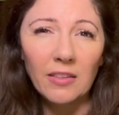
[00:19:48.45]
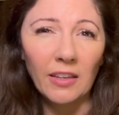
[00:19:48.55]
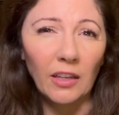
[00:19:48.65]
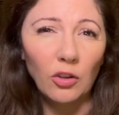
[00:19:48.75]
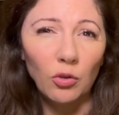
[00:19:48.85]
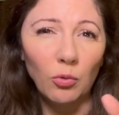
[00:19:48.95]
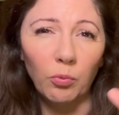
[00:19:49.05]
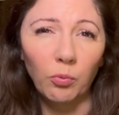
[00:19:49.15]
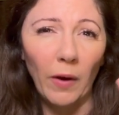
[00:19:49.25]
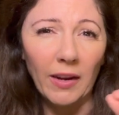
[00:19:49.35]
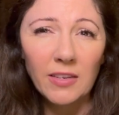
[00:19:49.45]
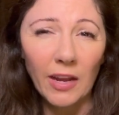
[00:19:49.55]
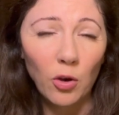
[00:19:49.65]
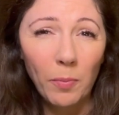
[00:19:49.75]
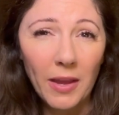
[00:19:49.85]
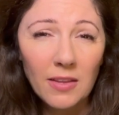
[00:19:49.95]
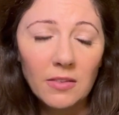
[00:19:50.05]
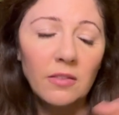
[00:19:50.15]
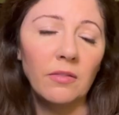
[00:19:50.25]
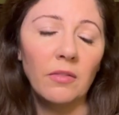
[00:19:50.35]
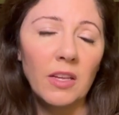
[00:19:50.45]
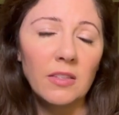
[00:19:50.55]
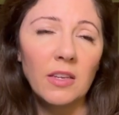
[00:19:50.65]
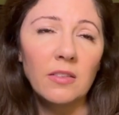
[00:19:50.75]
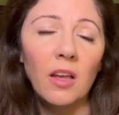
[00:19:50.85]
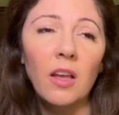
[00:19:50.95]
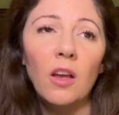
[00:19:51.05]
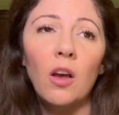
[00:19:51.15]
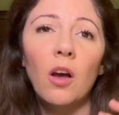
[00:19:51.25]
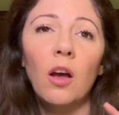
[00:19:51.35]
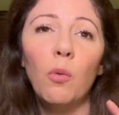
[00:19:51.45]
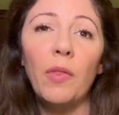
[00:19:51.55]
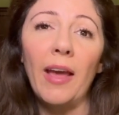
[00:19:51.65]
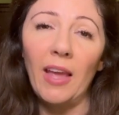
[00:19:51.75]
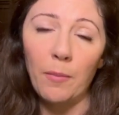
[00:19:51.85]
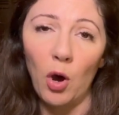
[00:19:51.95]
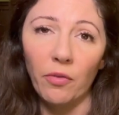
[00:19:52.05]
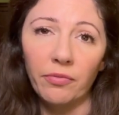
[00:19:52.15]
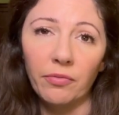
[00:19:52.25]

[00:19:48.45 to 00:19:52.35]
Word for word: It's like a little rectangle piece, his is. Well, that came off.